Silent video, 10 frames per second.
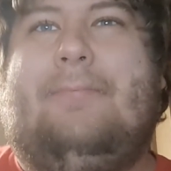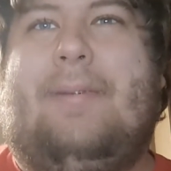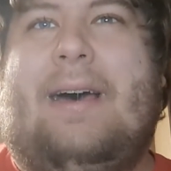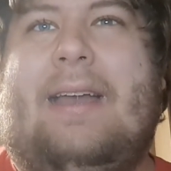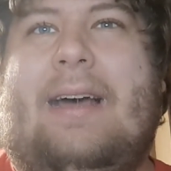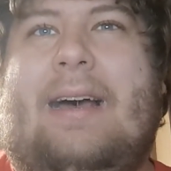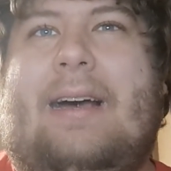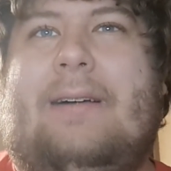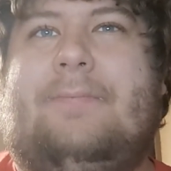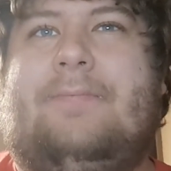
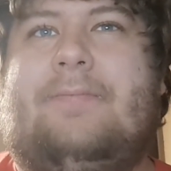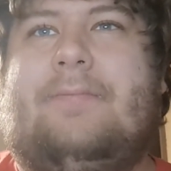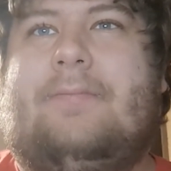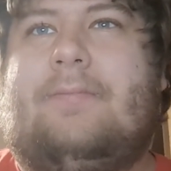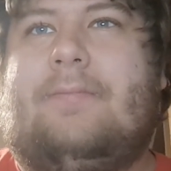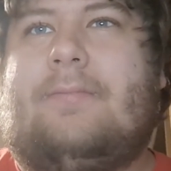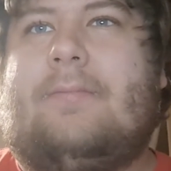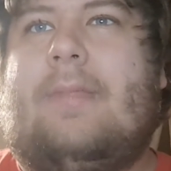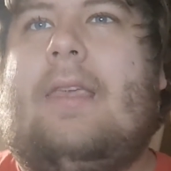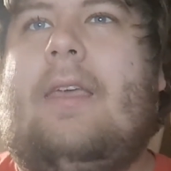But
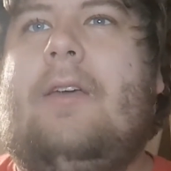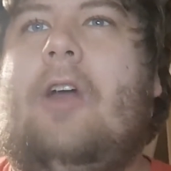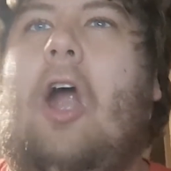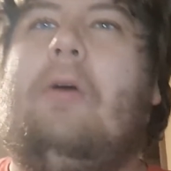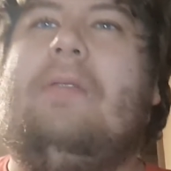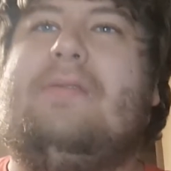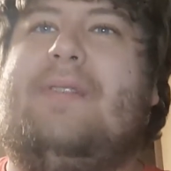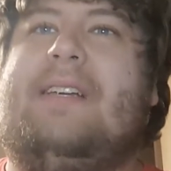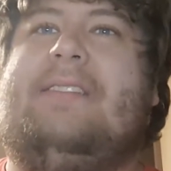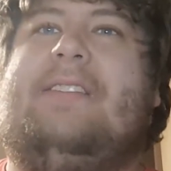Carl was
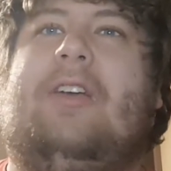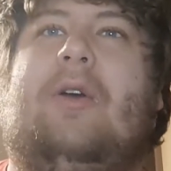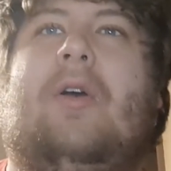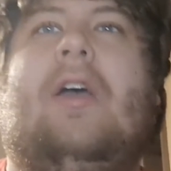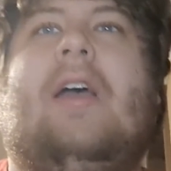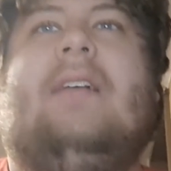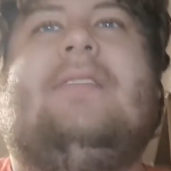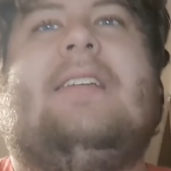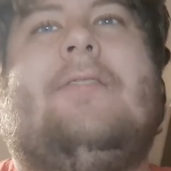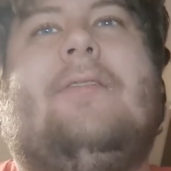funny too.
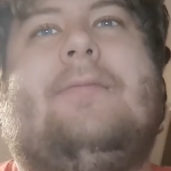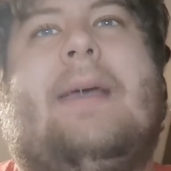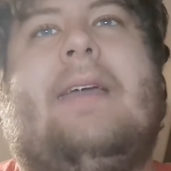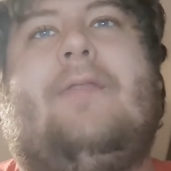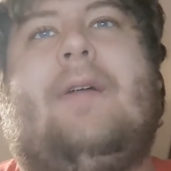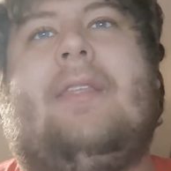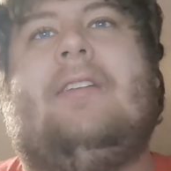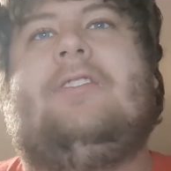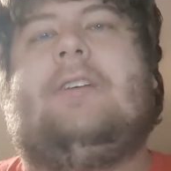Cindy was making fun of